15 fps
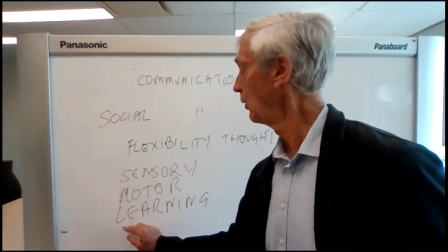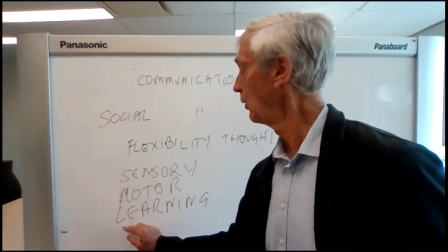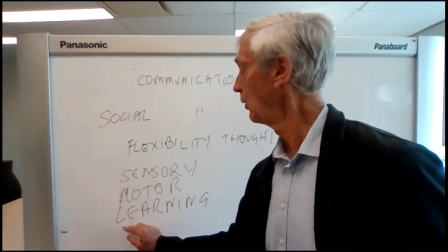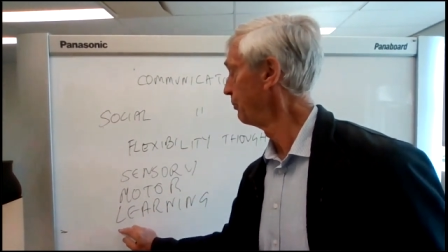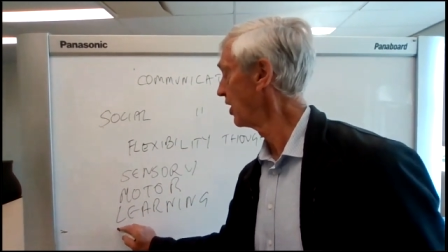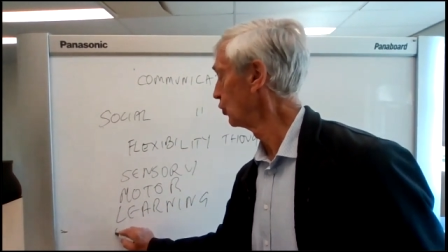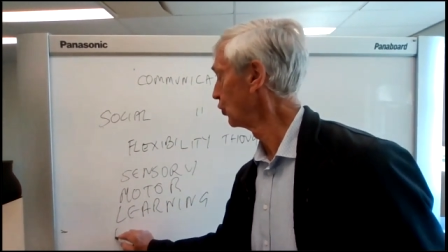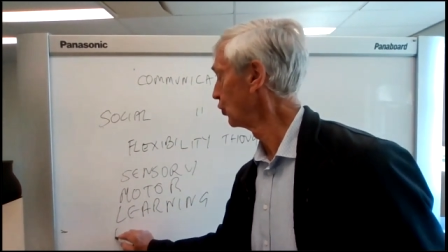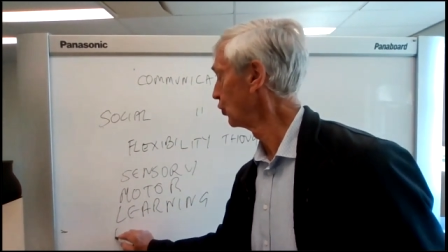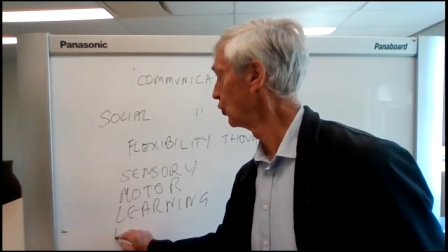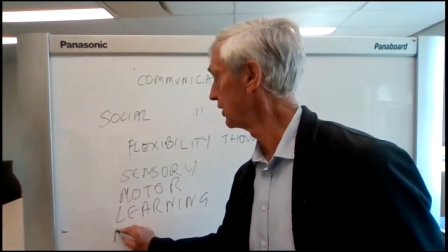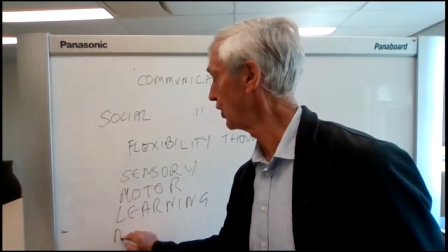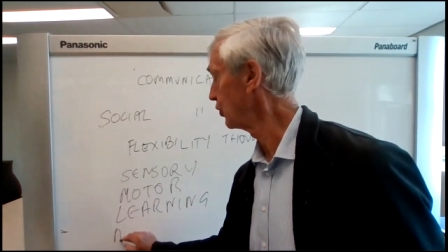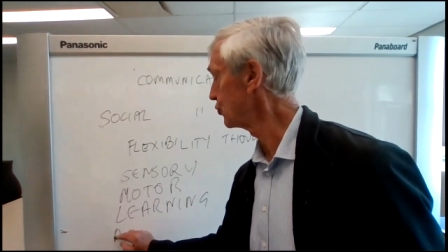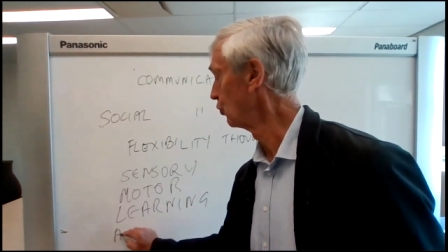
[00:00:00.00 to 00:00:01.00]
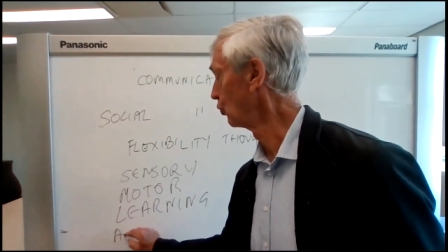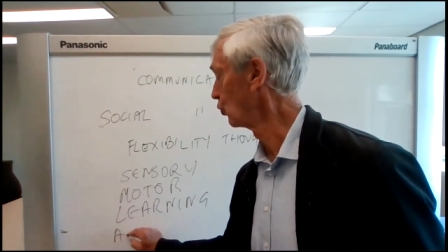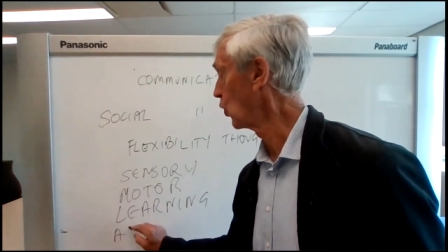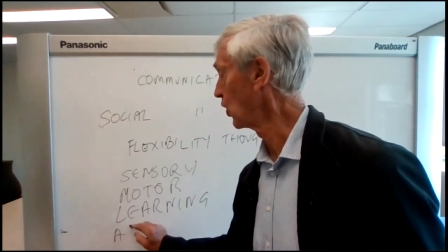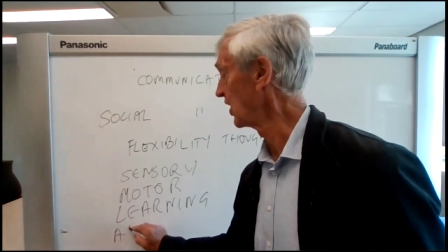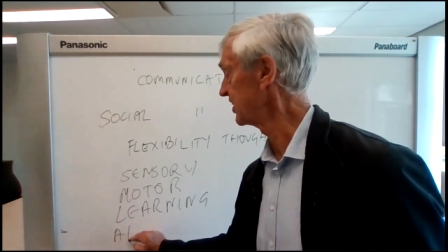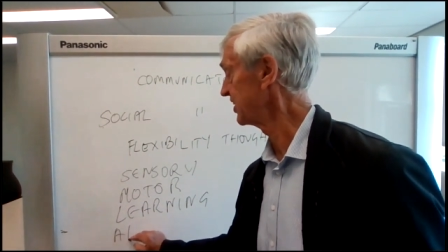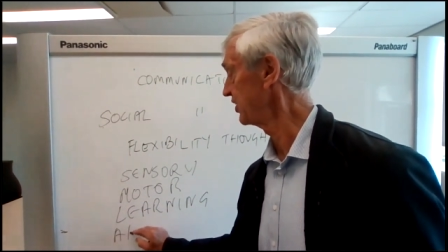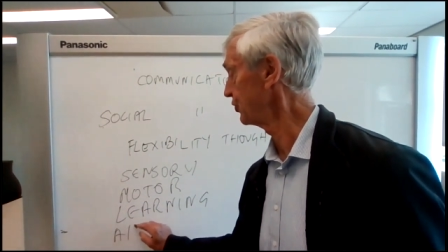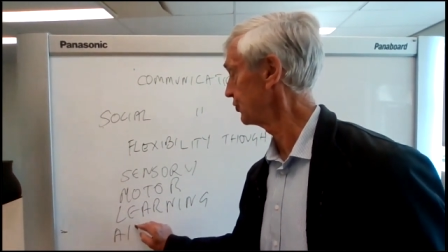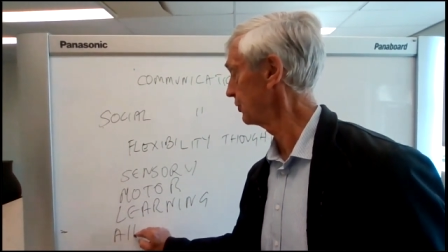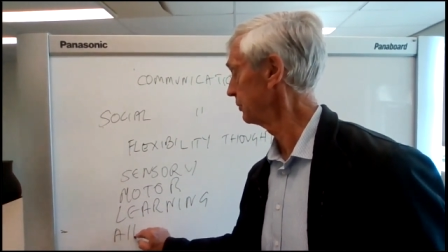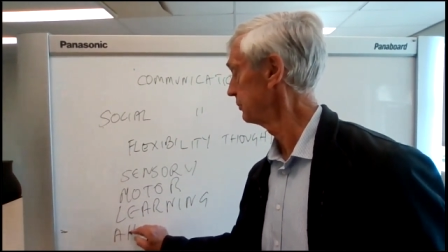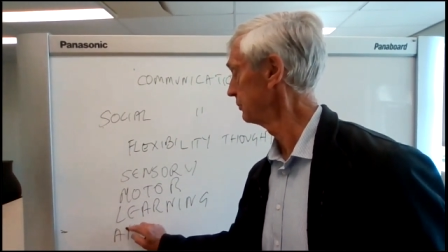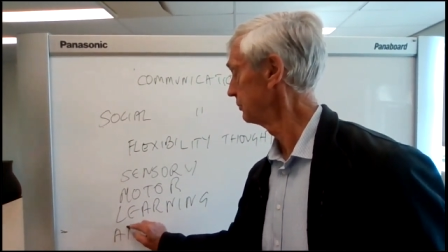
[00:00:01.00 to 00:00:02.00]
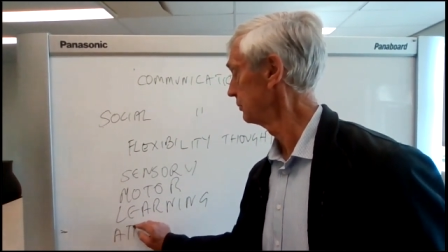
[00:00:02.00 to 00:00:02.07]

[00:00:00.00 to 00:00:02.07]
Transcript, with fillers: and we might look at attentional quality.